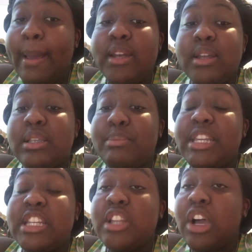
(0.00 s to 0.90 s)
Doesn't mean
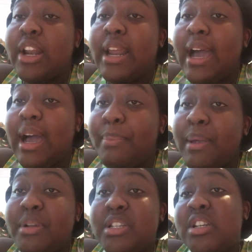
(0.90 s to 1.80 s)
it's not gonna
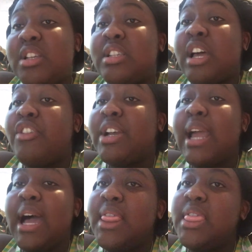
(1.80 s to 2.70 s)
happen, but you're just not ready
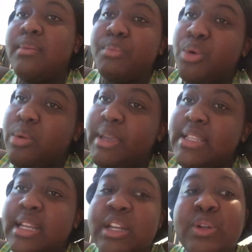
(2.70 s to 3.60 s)
at the moment.
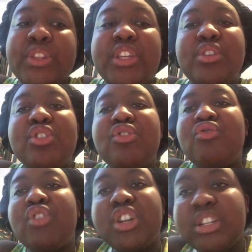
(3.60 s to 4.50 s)
And I don't think you should
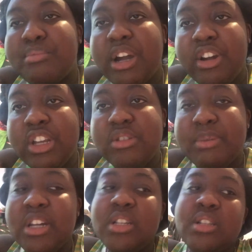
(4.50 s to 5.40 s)
rush marriage.
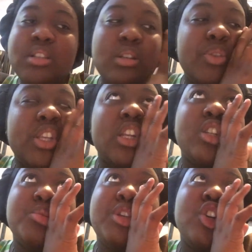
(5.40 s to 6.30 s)
Marriage is not something that
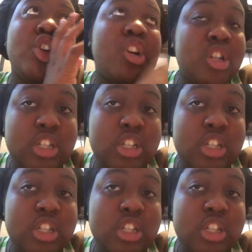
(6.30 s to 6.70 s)
should be rushed.